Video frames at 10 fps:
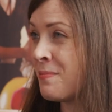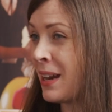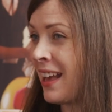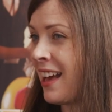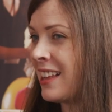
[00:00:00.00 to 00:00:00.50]

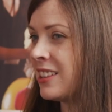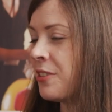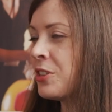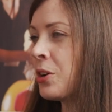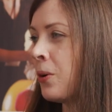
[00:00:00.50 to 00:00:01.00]
but I
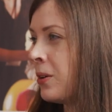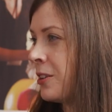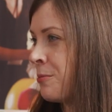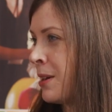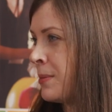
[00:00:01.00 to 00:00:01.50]
love the goal
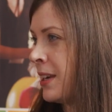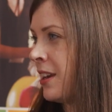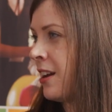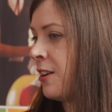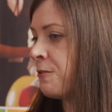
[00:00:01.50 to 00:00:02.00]
of
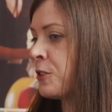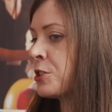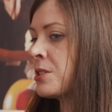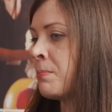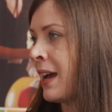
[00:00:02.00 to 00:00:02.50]
maybe a
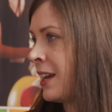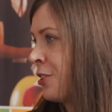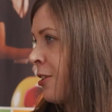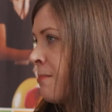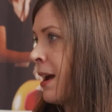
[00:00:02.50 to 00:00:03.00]
first
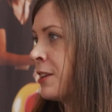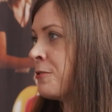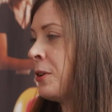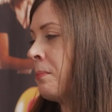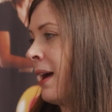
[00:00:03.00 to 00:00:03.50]
bite or a
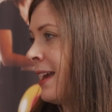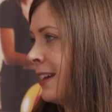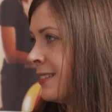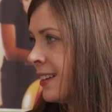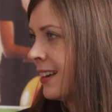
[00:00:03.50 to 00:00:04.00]
mindful
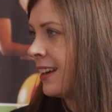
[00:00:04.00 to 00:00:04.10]
bite,